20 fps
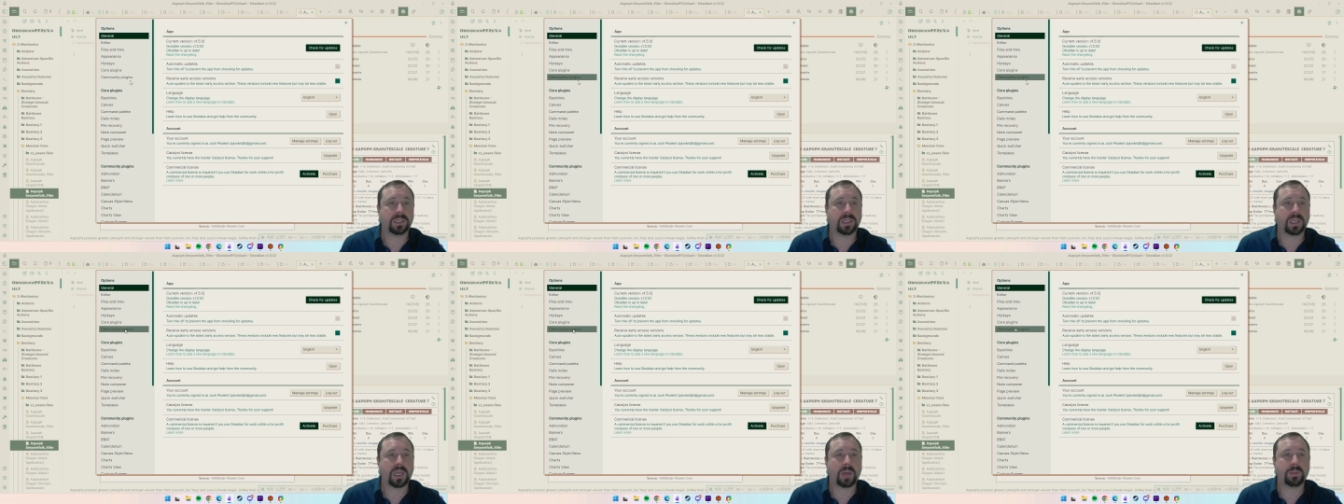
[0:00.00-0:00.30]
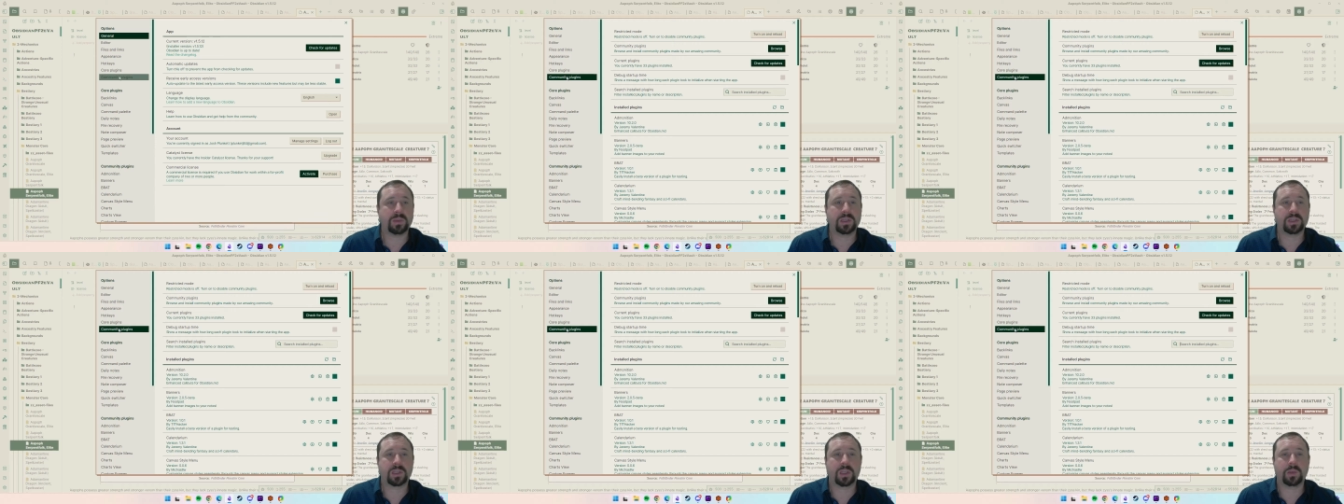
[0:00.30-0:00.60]

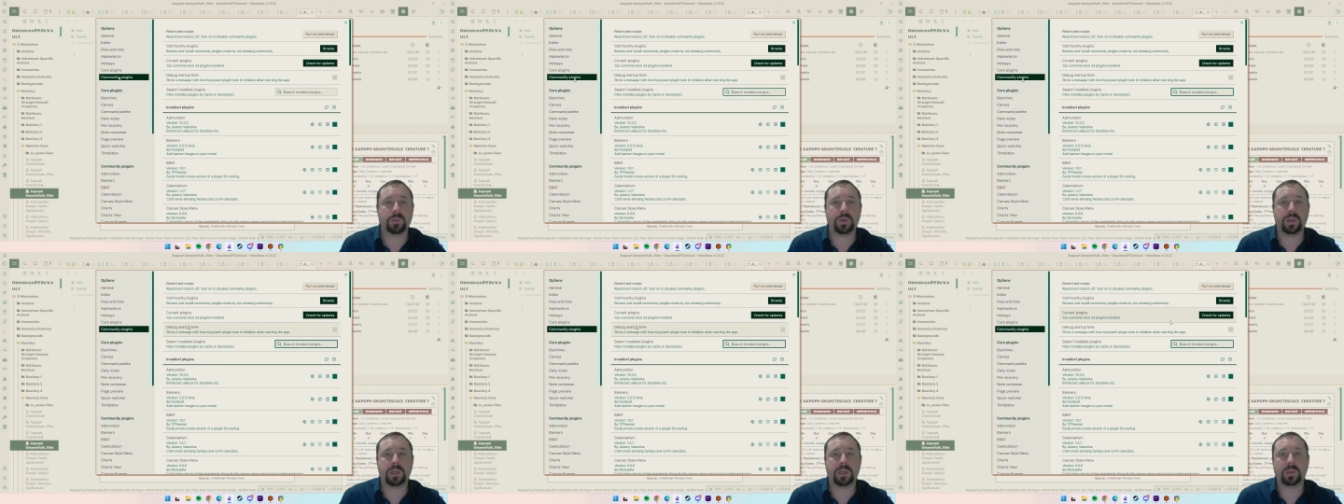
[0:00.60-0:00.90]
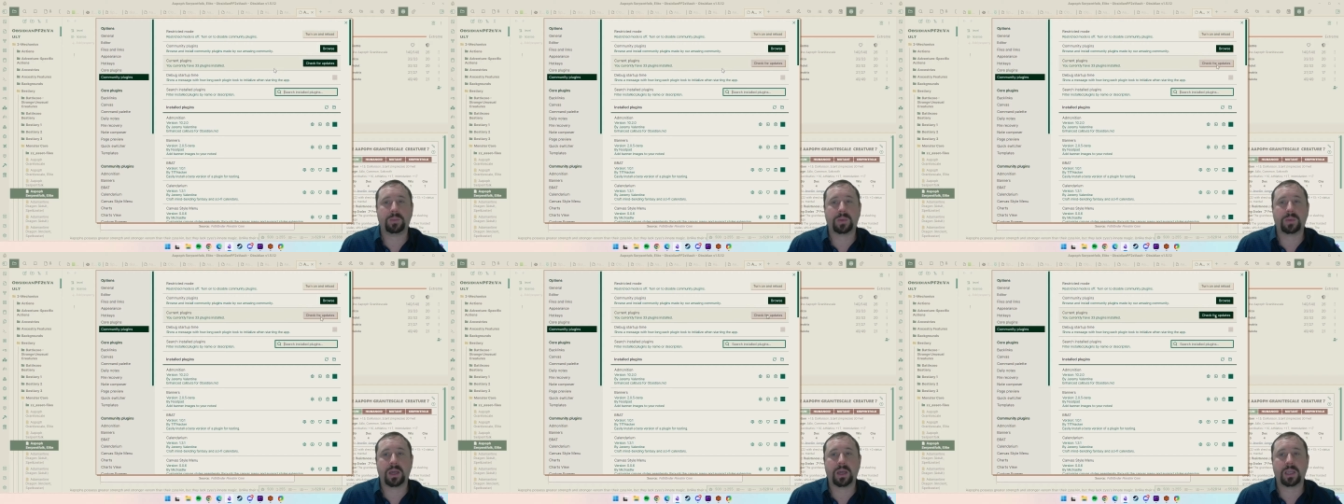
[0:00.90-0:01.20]
come into community
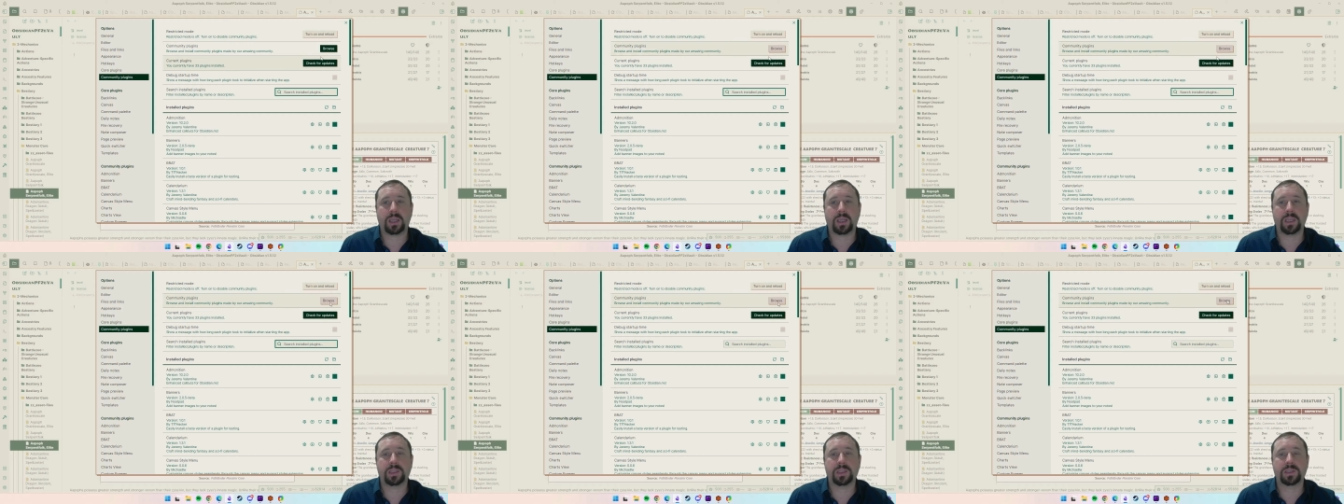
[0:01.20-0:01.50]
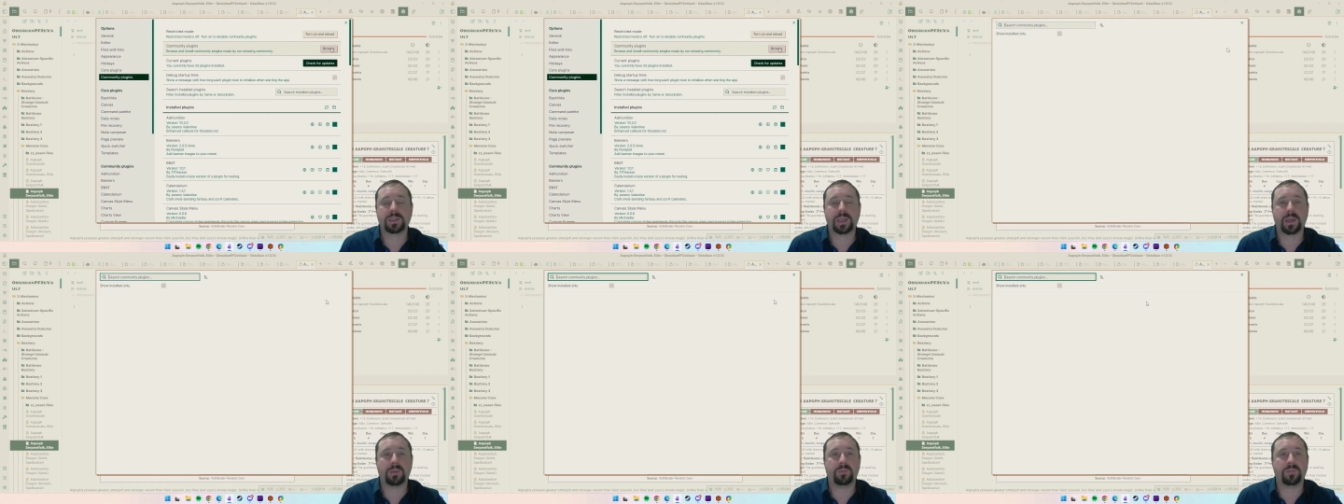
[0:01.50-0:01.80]

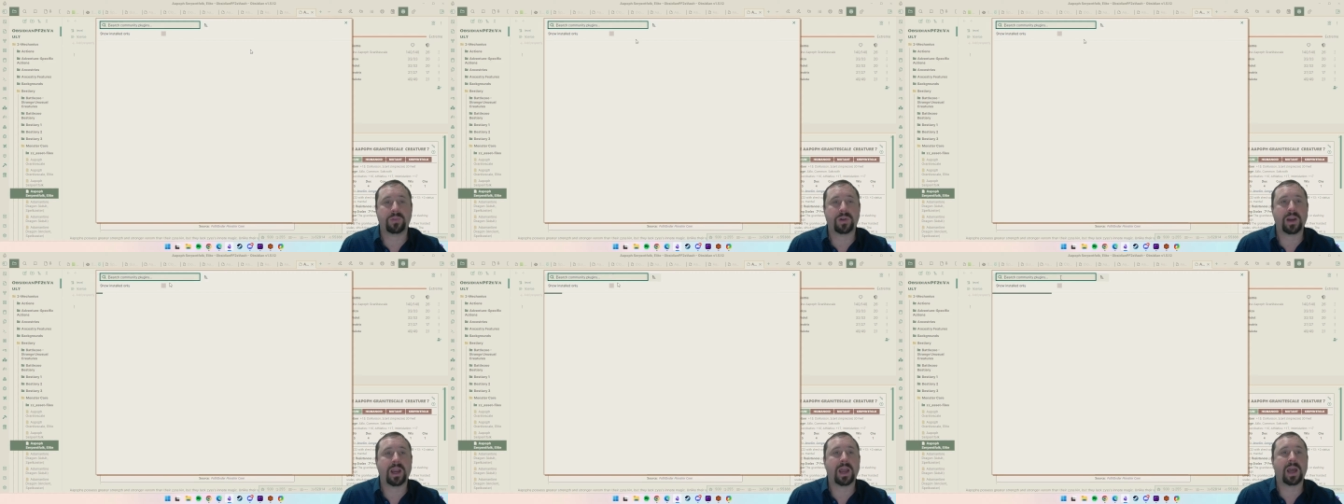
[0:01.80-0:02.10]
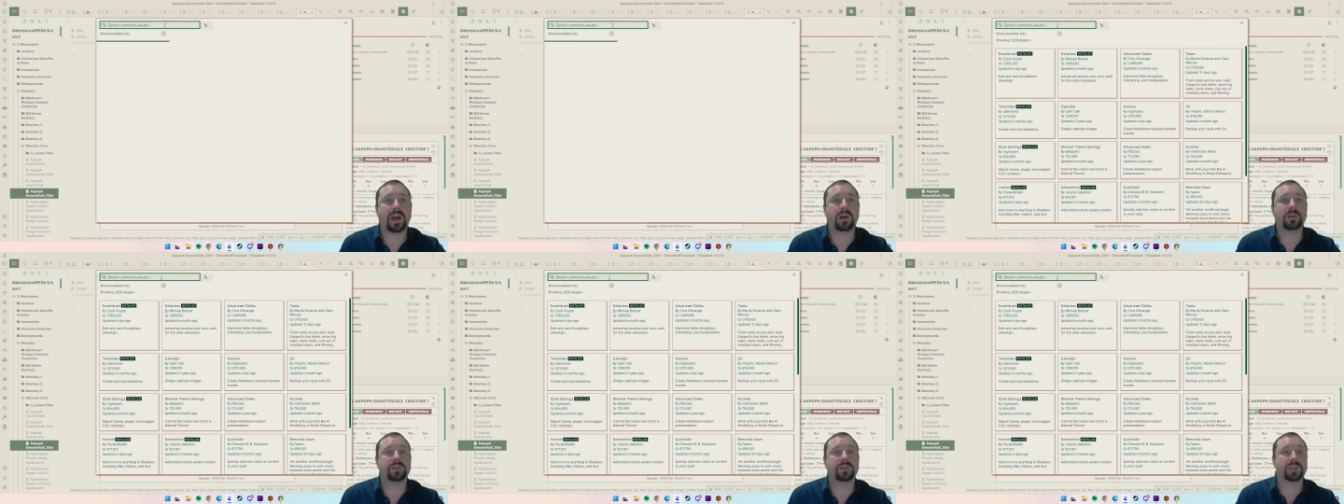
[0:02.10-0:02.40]
plugins and
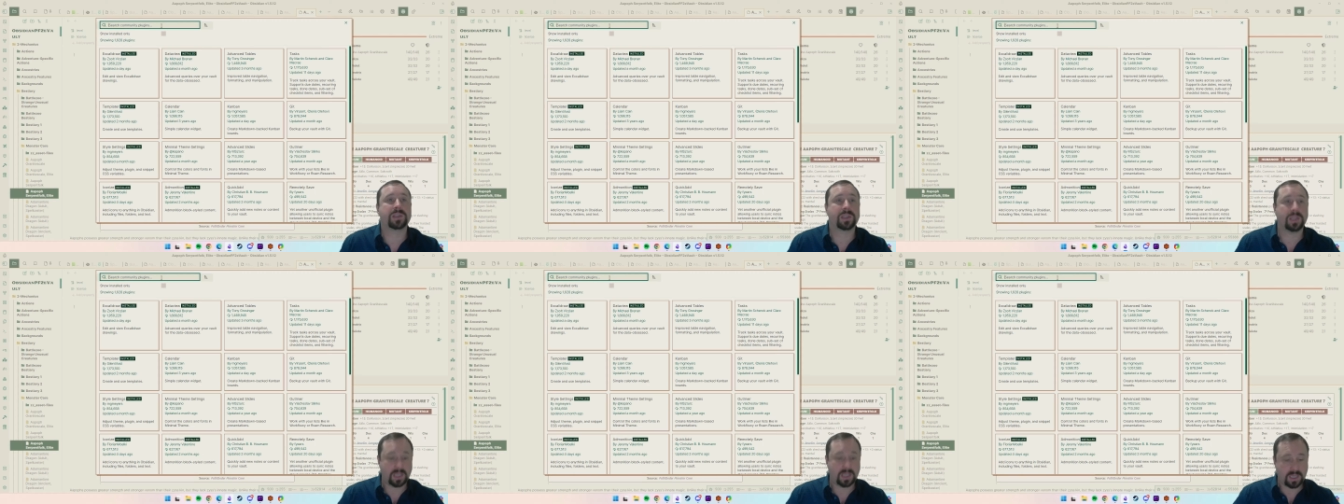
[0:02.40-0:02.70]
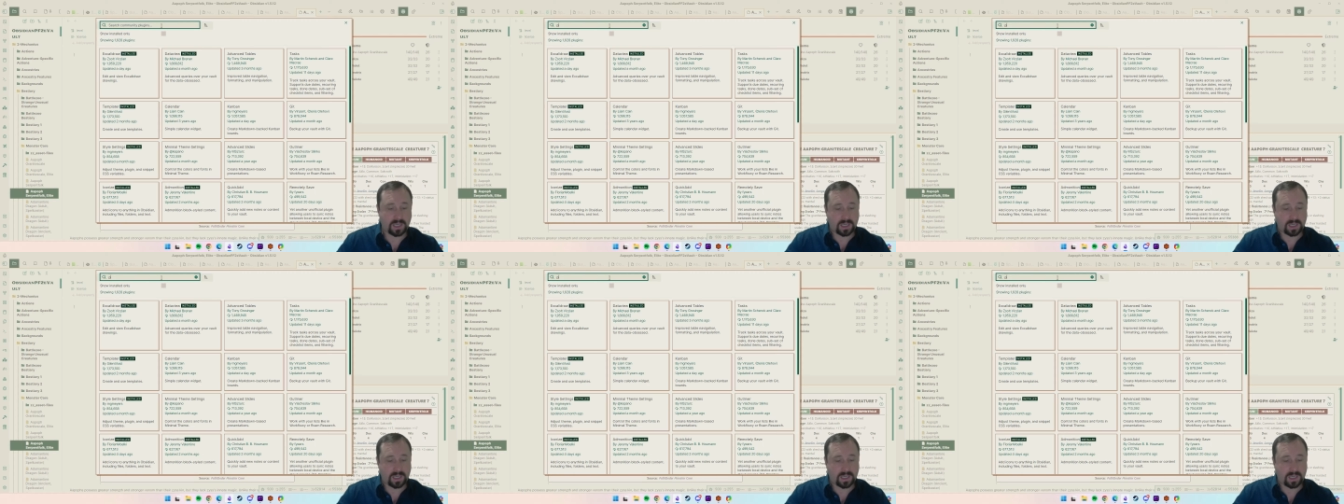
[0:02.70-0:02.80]
browse